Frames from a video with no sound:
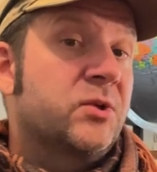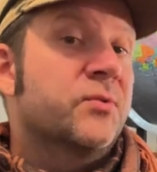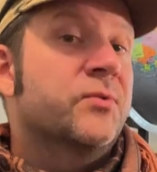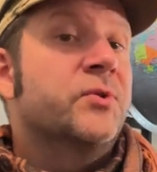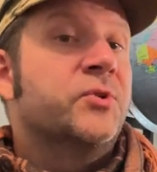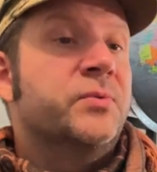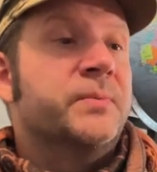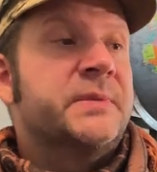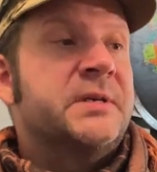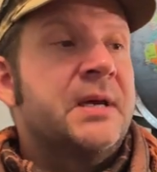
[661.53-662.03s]

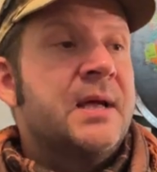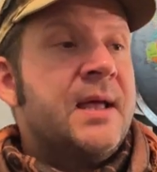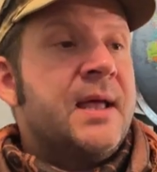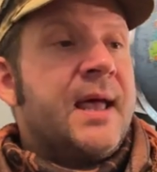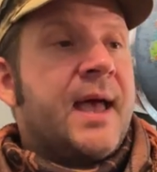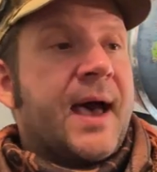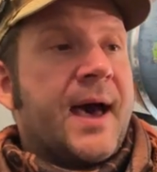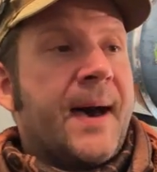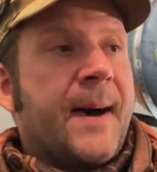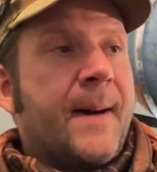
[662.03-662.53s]
groomed,
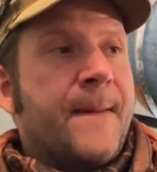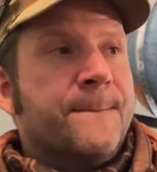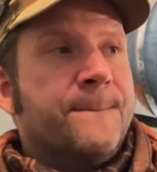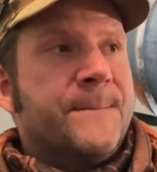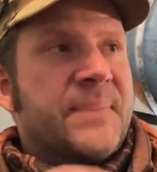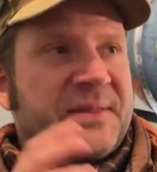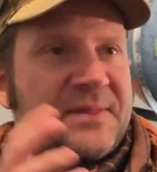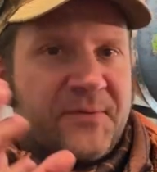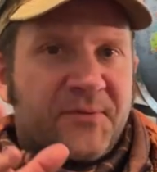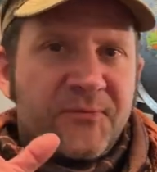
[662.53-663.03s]

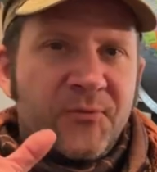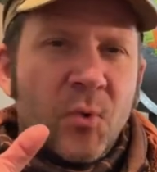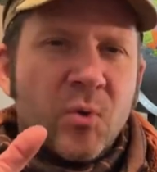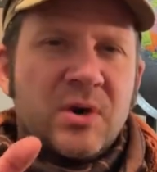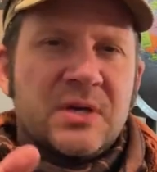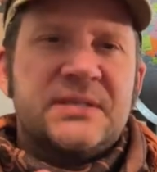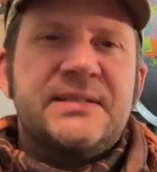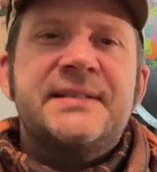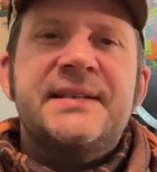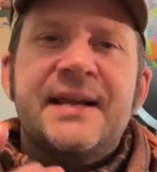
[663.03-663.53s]
um, but the
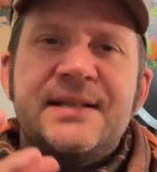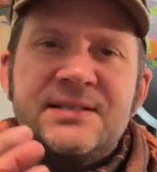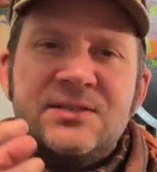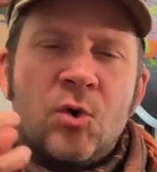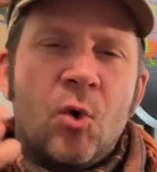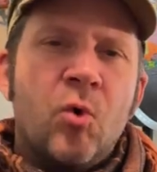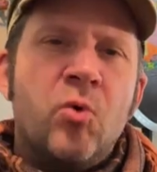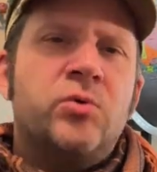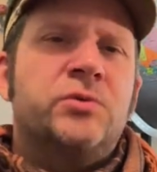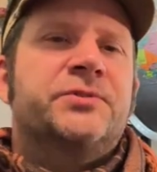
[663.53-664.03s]
forest gets
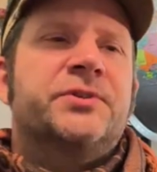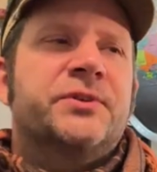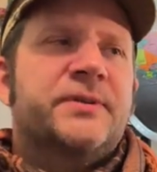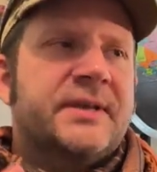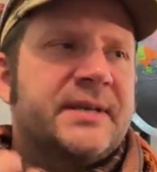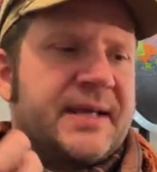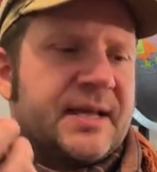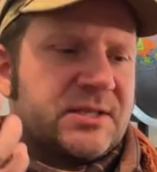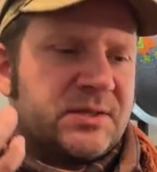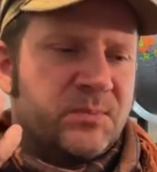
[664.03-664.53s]

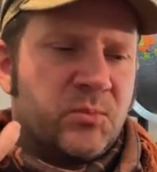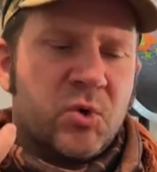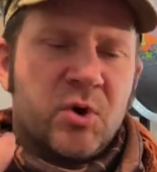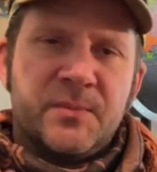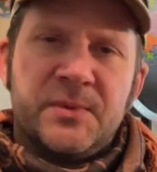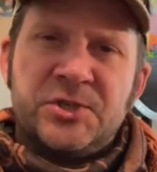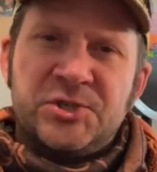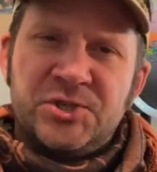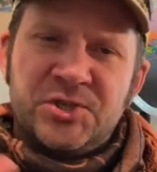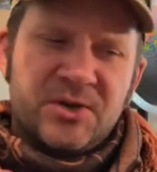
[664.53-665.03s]
older, it gets
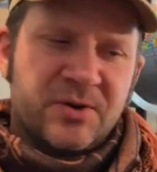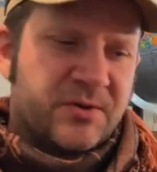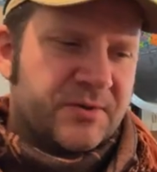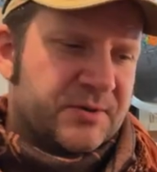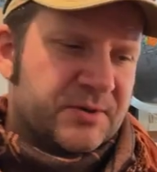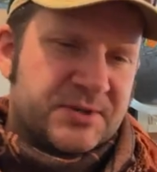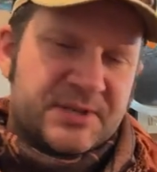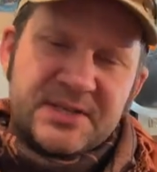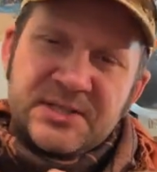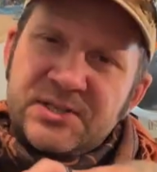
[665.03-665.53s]
more mature.
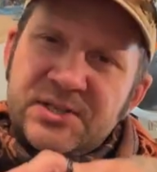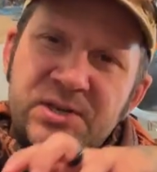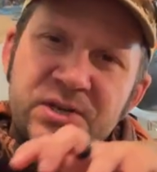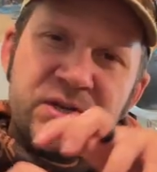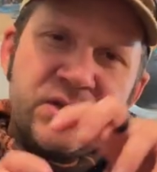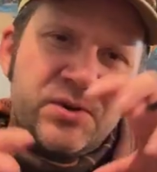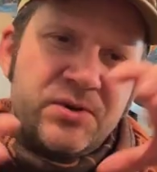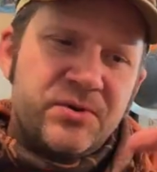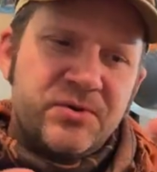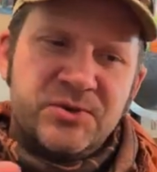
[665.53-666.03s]
There's these
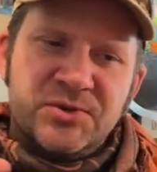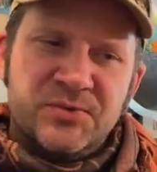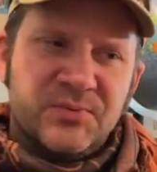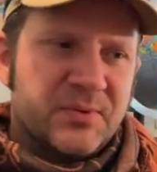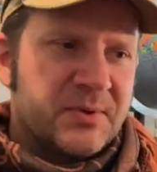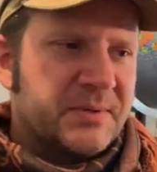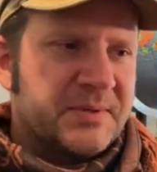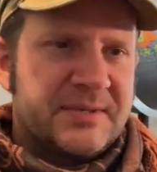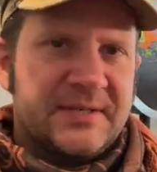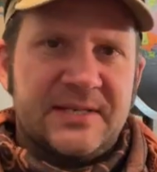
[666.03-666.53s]
huge
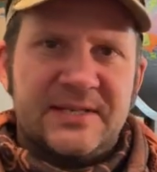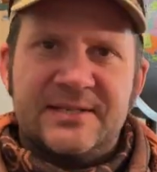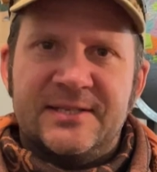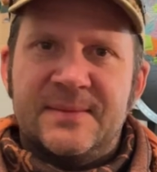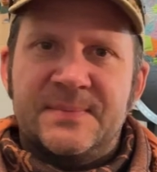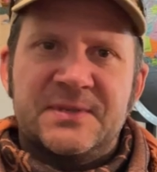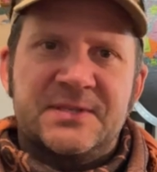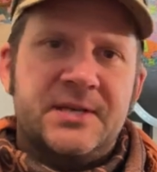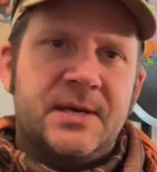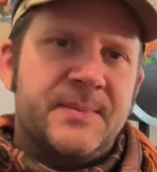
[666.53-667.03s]
root
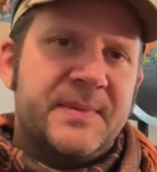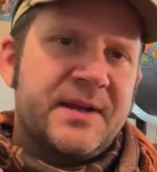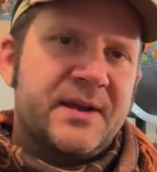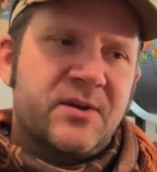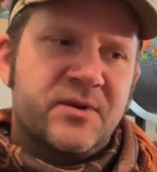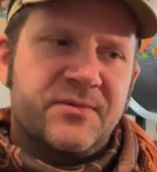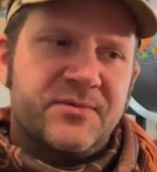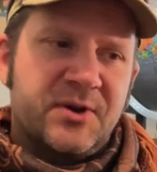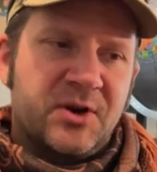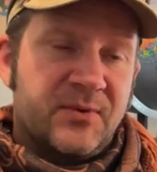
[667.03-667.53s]
systems coming
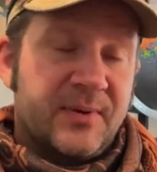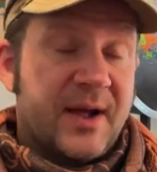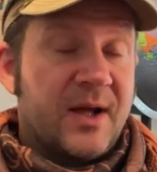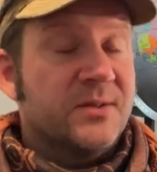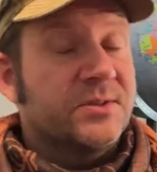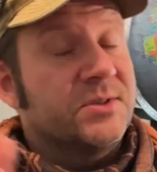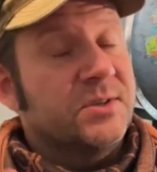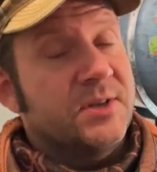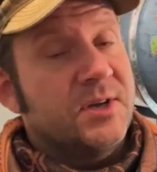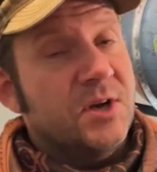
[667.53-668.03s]
out of the
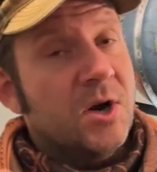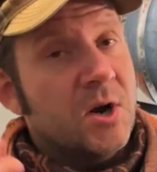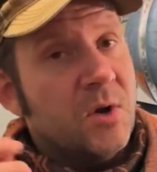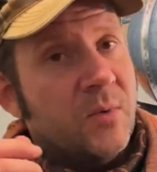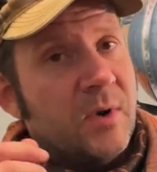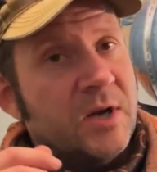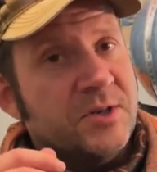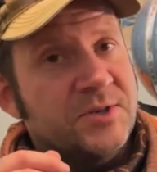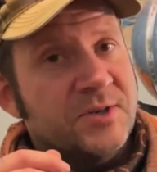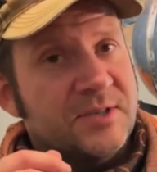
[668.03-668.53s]
ground, so you got to
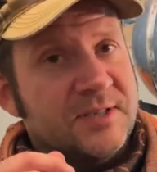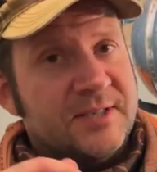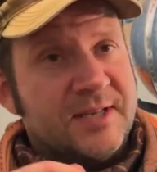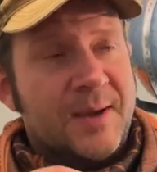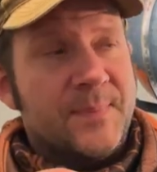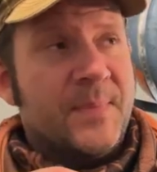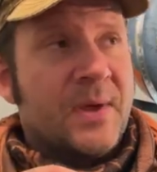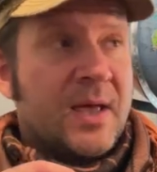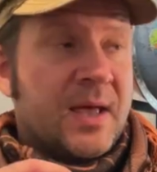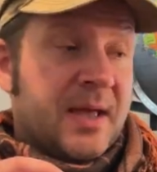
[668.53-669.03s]
watch your
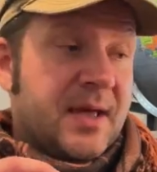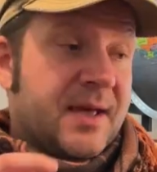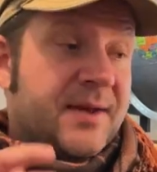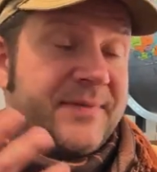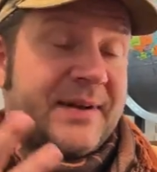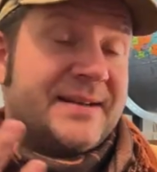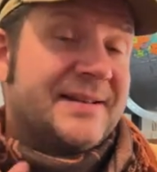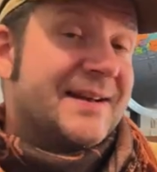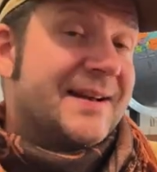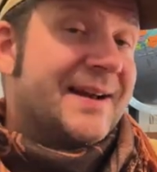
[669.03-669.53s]
step.
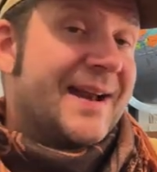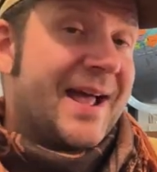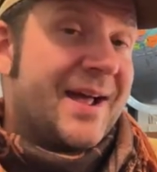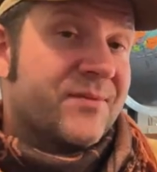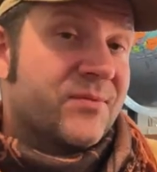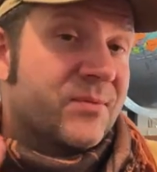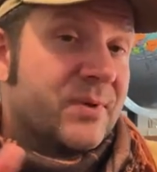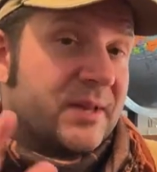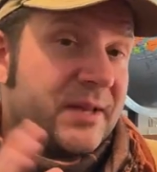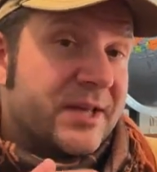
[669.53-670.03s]
If I didn't
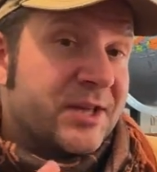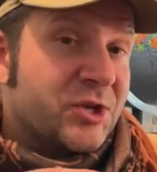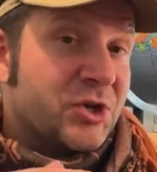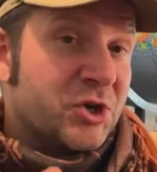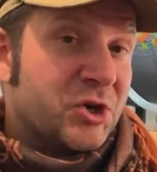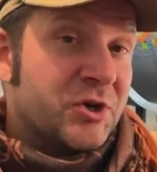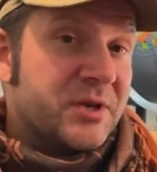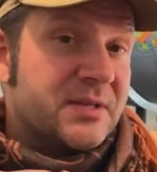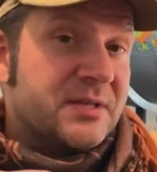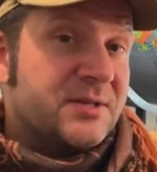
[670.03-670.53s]
have really
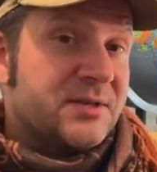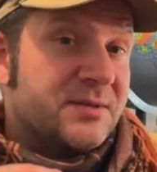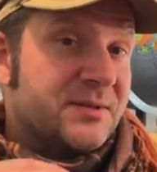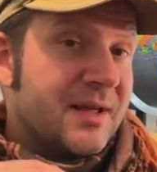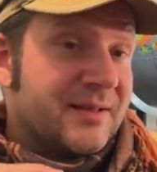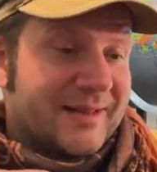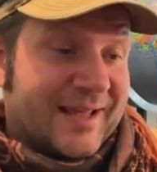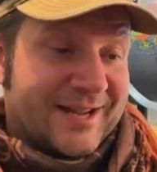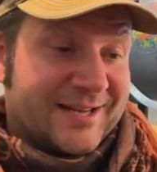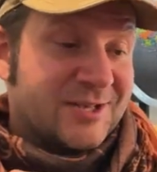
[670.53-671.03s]
good
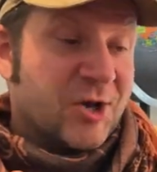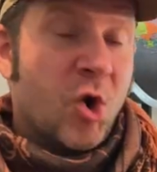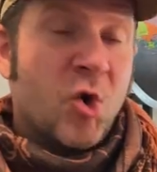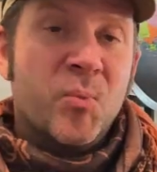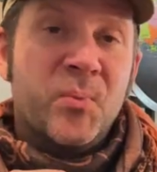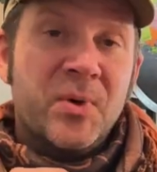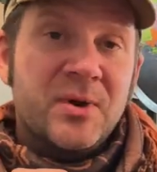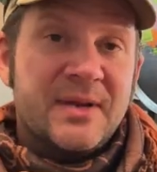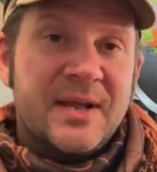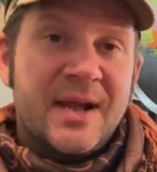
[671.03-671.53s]
like
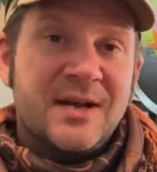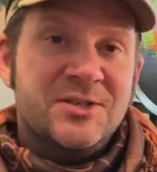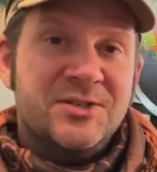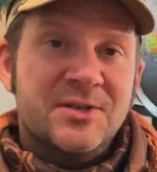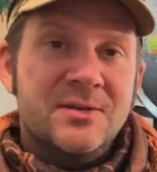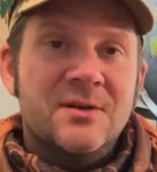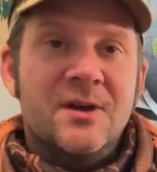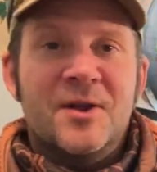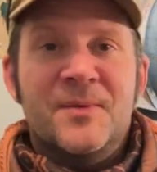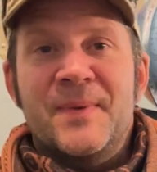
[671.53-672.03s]
toe
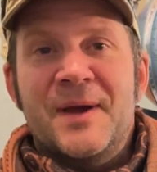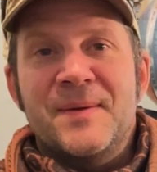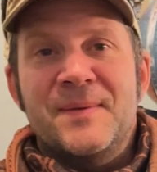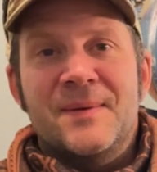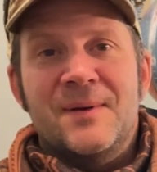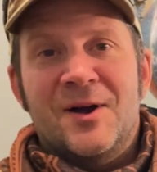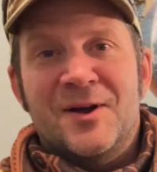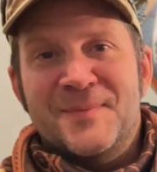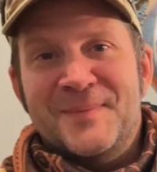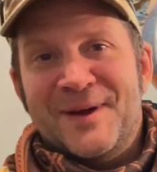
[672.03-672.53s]
protection on my
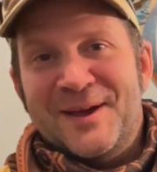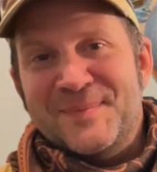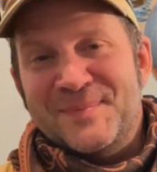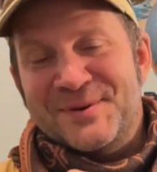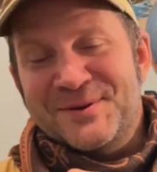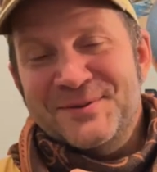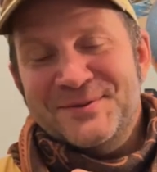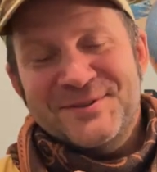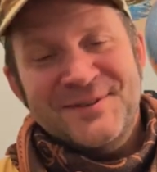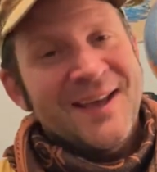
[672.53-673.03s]
on my
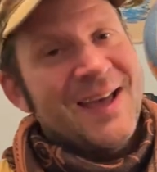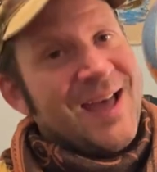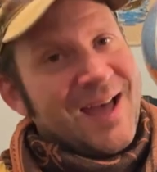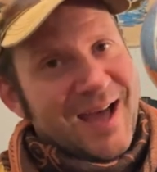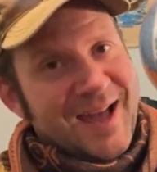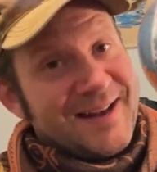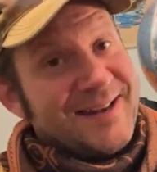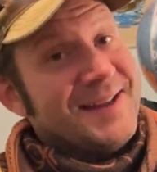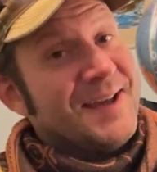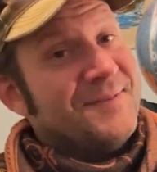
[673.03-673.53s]
boots,
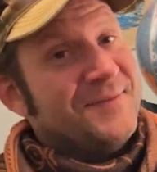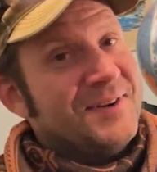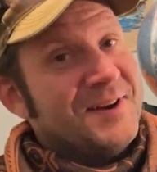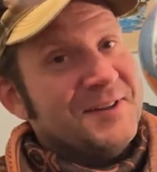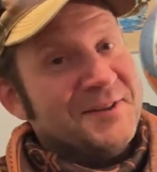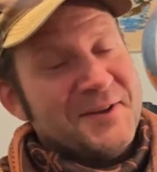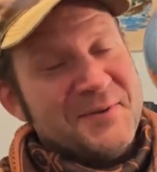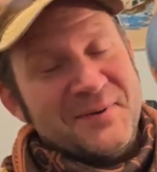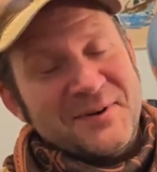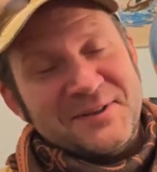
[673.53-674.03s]
I
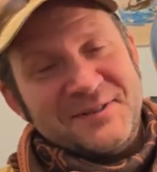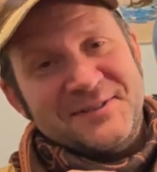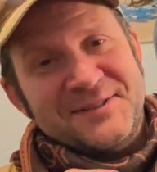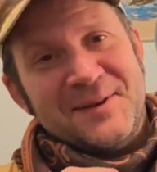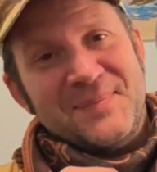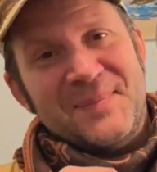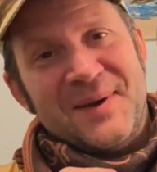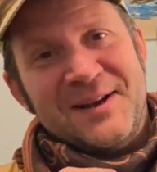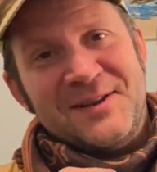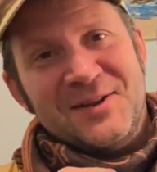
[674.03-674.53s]
definitely would have
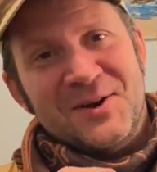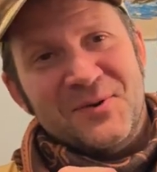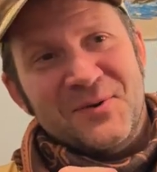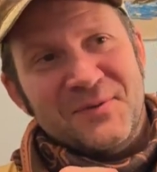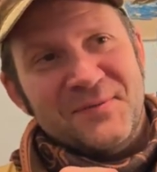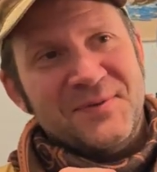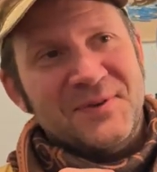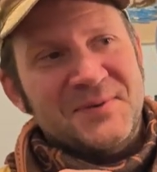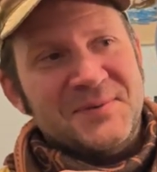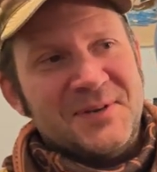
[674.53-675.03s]
stubbed my toe
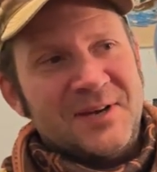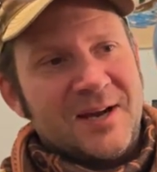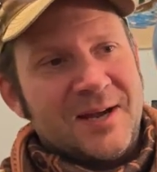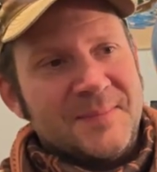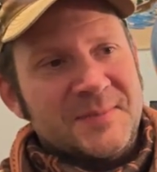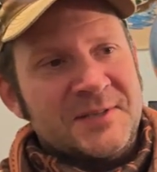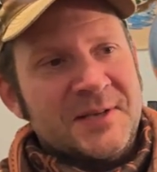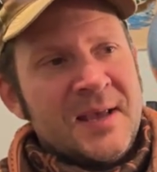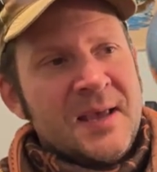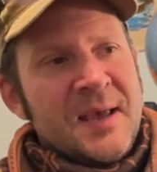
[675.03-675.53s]
a few
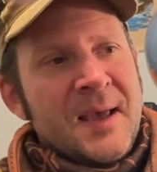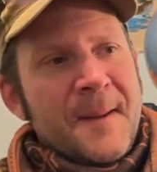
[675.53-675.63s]
times.